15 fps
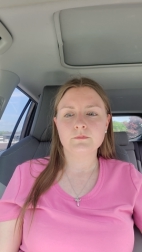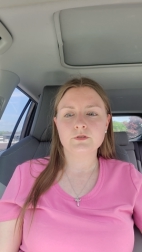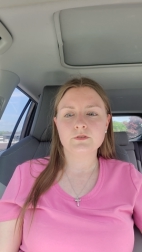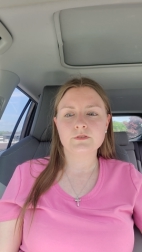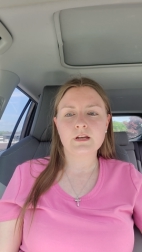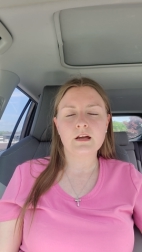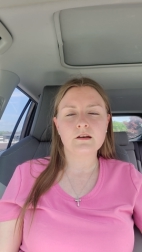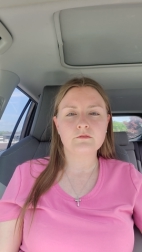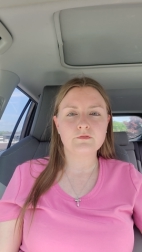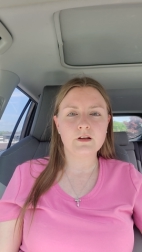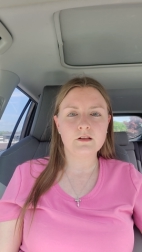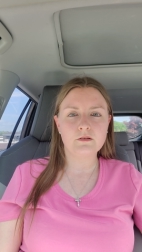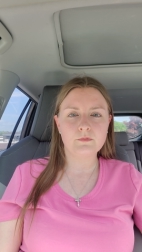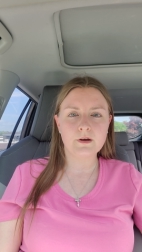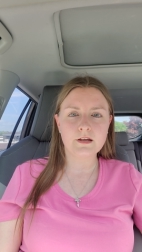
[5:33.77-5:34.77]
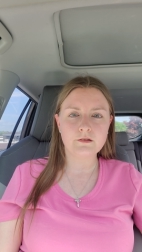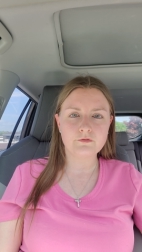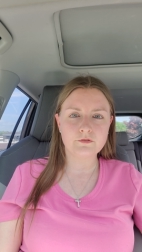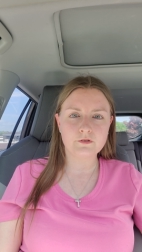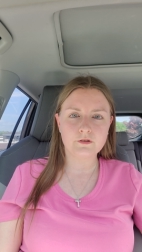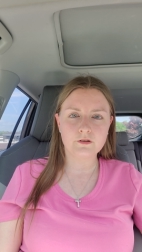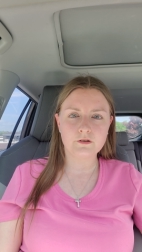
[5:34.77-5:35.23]
just kind of fell away
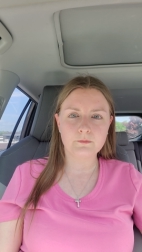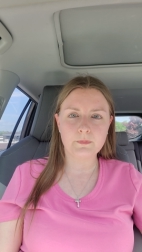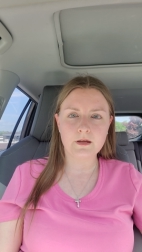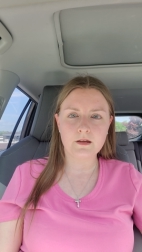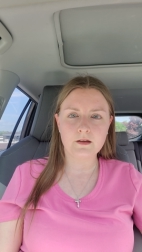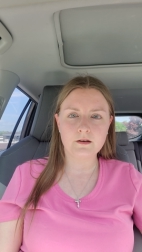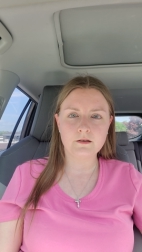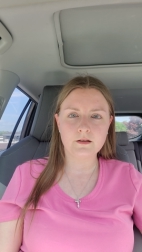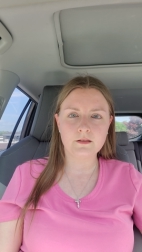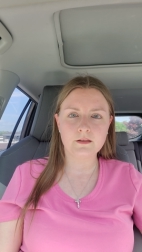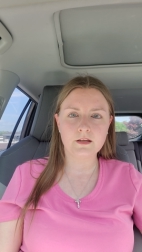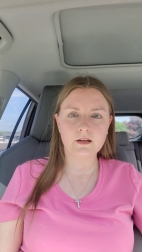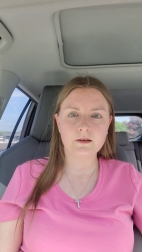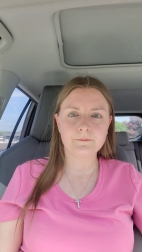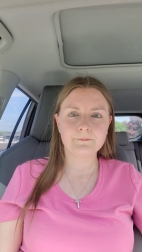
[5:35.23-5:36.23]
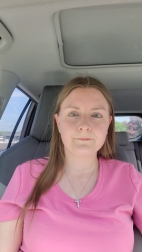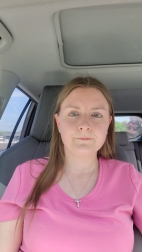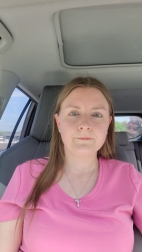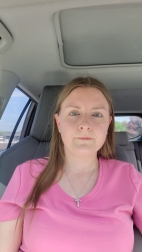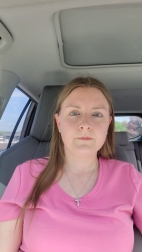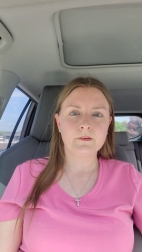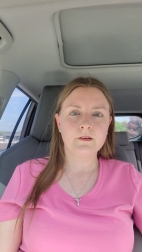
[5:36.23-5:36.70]
for a little bit. And then
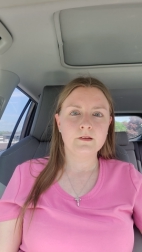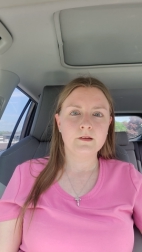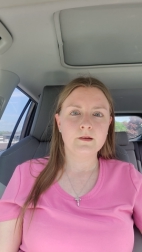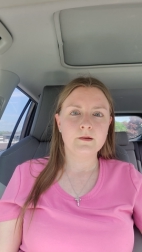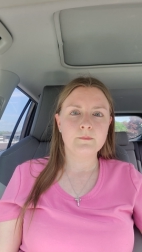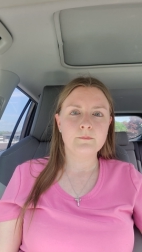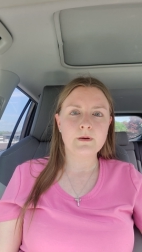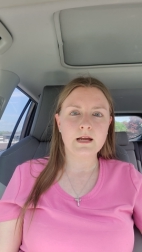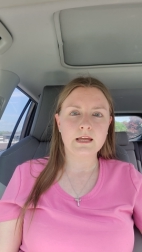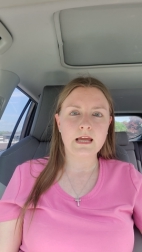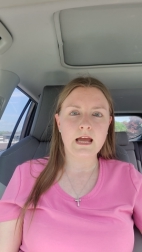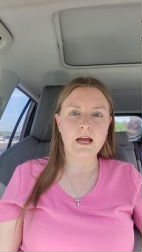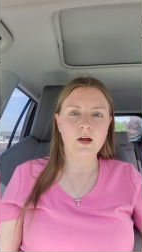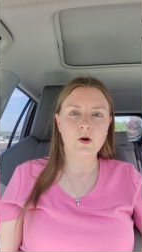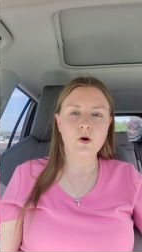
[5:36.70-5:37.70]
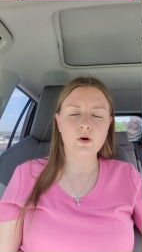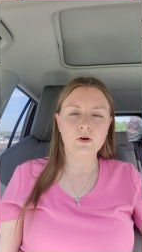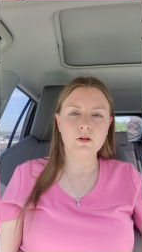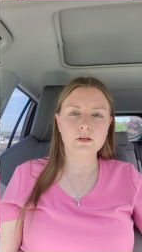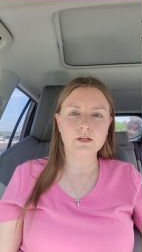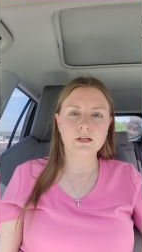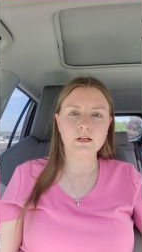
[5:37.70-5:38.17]
my cat
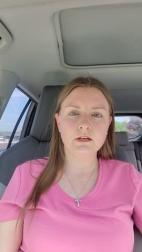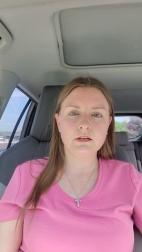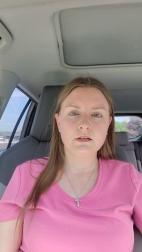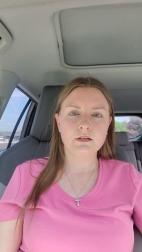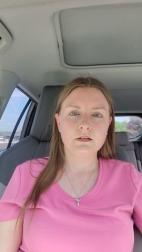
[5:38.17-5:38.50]
Ollie,